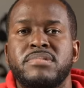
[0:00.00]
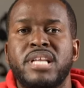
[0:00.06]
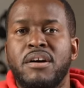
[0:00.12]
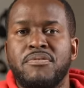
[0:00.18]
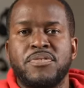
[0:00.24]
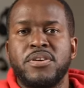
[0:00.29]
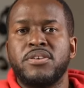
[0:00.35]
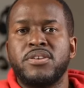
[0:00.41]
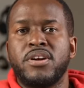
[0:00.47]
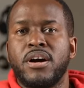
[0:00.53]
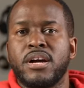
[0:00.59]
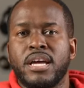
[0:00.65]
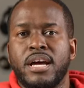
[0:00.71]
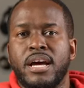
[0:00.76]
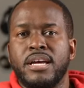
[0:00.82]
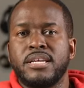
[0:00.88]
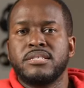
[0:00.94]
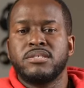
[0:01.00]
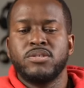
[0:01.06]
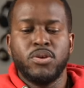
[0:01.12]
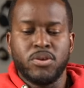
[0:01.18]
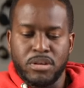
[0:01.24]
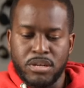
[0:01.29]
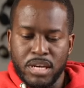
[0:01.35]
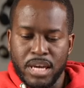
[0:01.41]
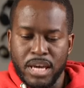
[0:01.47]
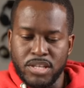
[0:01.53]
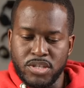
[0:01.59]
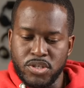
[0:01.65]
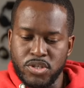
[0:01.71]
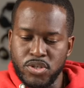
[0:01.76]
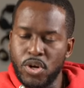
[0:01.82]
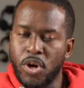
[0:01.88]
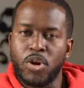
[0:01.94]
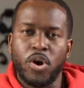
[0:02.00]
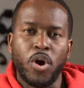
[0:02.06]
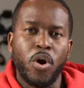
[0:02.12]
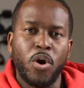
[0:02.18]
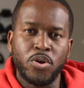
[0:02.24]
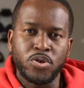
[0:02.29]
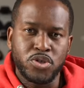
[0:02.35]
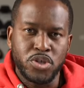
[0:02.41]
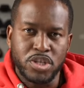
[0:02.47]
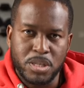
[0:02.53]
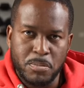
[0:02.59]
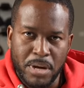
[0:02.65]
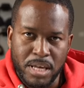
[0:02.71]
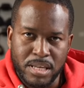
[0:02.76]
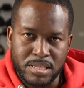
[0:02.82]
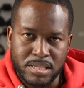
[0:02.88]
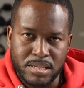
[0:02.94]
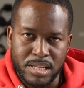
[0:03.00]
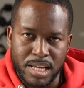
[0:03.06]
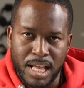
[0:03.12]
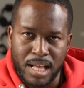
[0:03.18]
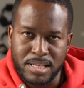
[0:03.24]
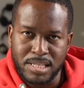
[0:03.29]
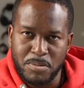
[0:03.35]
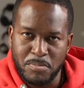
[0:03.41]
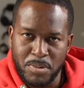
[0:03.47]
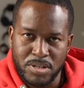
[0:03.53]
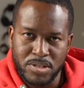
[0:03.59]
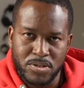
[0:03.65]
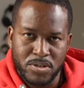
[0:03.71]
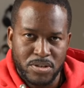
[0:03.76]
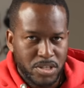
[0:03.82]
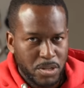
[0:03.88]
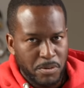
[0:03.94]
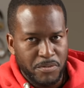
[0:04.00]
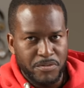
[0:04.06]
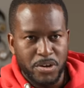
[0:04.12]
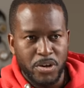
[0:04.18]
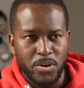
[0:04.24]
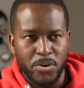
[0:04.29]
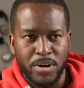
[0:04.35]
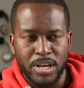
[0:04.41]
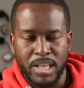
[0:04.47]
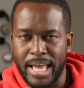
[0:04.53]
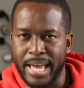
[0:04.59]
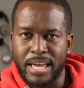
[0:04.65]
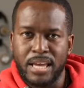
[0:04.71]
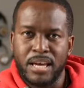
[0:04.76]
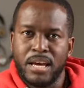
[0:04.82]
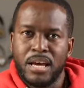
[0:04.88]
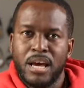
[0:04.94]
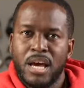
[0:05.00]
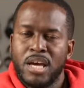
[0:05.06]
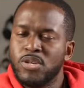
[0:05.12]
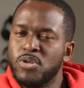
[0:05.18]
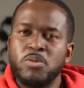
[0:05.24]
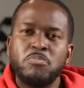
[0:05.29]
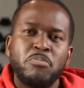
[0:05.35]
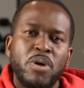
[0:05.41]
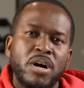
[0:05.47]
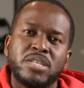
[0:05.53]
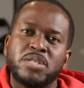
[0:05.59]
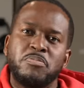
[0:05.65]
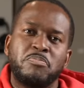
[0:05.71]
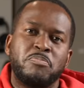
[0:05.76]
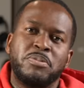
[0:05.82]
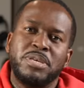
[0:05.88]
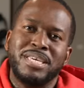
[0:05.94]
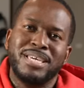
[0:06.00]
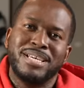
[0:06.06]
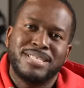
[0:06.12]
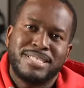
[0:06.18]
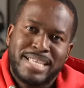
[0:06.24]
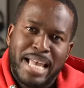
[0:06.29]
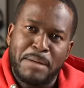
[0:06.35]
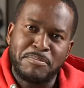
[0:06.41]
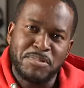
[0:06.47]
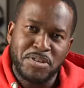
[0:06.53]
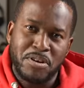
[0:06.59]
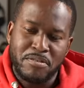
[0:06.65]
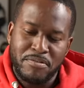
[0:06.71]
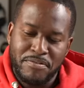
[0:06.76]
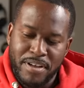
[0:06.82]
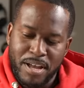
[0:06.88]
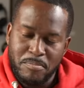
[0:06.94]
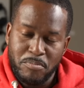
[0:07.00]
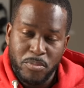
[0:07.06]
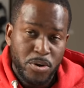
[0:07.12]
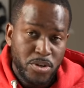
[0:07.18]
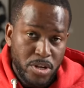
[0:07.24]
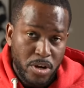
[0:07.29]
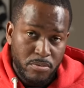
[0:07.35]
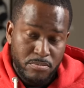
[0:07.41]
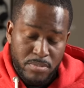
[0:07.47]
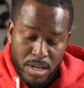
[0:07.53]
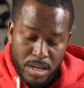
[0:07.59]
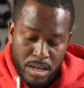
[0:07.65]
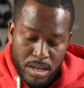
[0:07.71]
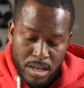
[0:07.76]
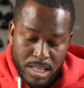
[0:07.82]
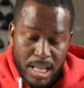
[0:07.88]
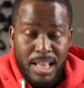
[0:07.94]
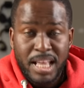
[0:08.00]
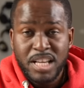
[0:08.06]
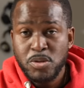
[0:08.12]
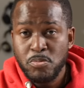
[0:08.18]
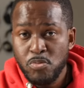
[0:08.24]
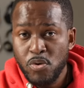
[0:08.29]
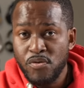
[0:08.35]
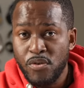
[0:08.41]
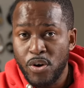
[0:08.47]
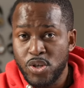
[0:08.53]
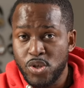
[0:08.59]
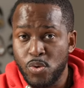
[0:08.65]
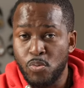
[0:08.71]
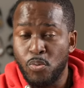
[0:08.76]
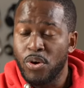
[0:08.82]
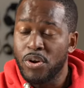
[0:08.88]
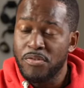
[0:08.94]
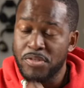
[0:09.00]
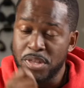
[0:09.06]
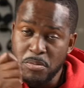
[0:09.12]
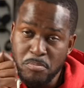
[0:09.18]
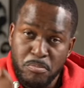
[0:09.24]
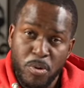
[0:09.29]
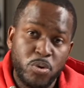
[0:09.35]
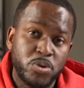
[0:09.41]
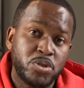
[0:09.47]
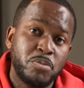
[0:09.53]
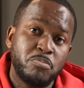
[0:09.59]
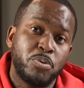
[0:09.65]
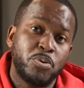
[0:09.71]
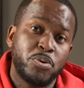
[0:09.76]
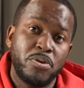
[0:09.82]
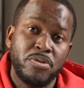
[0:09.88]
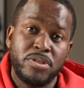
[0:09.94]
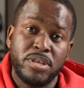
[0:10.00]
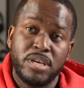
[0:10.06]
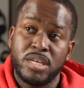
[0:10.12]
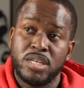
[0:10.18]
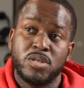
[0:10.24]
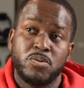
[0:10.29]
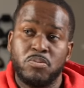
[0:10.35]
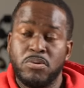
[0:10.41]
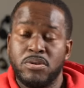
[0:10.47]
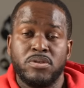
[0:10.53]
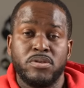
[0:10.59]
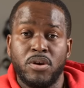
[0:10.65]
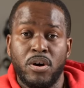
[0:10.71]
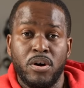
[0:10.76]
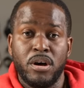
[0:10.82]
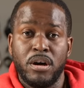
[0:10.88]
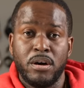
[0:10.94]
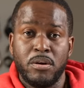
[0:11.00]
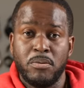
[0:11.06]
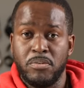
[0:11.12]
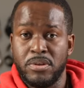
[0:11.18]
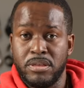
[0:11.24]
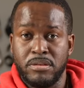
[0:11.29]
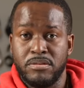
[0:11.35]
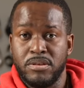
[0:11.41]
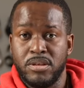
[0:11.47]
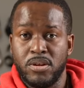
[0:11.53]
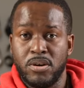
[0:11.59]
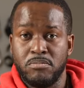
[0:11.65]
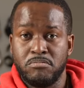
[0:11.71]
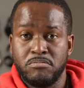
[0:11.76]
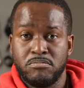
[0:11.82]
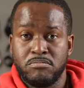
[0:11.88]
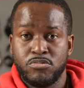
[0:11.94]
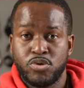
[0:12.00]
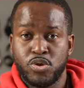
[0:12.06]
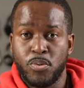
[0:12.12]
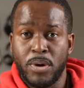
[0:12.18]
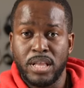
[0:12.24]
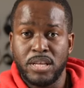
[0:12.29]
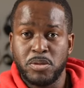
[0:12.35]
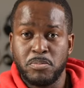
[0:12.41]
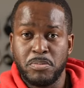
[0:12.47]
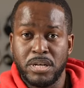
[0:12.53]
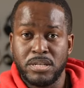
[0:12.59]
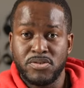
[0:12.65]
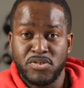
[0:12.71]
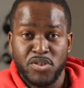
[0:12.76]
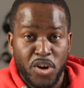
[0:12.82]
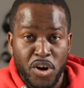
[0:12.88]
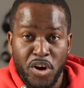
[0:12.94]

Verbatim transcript: Now fear not guys, look, it's not all just about the Galaxy Buds 2 and some of you are going like, you must be a Samsung fanboy. No. Now let's move on to one of the most important things with, uh, with you know, true wireless buds,